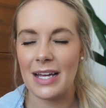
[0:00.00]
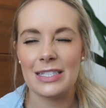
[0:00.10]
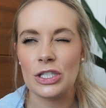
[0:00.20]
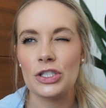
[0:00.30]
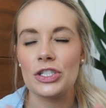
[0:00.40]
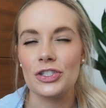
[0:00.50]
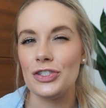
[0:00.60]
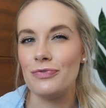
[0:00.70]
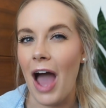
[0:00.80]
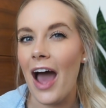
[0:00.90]
It's just, just
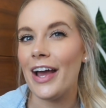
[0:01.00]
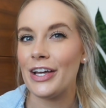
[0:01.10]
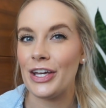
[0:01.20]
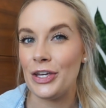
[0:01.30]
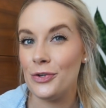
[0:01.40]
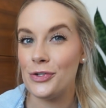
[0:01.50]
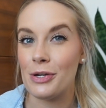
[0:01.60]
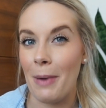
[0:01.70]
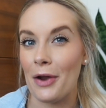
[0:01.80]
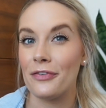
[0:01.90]
not a huge
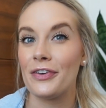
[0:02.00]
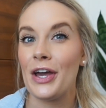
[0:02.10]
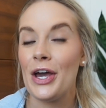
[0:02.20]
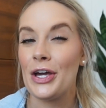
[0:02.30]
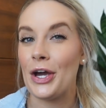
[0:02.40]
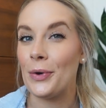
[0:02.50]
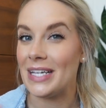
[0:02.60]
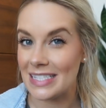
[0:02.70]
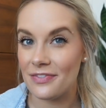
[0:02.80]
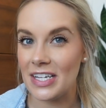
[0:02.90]
amount of
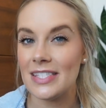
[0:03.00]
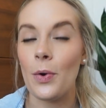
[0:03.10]
cohesiveness.